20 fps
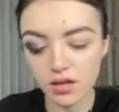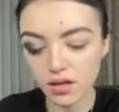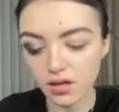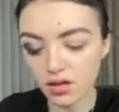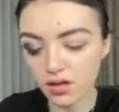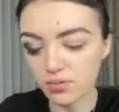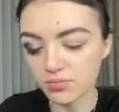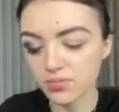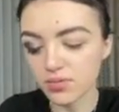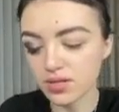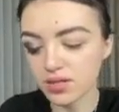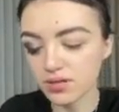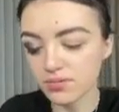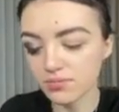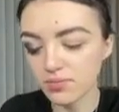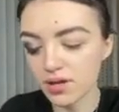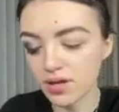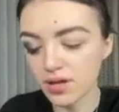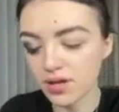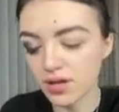I'm gonna get
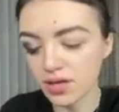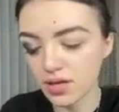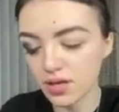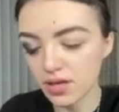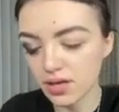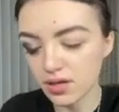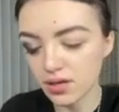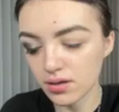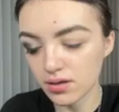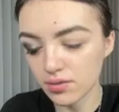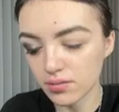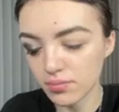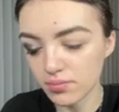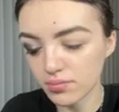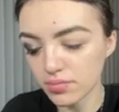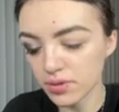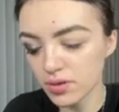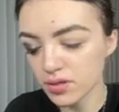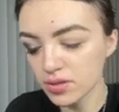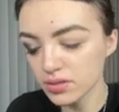my
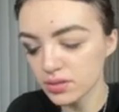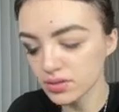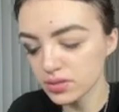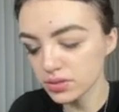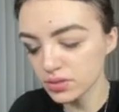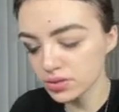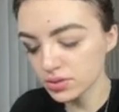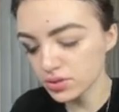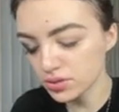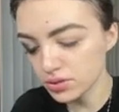brush.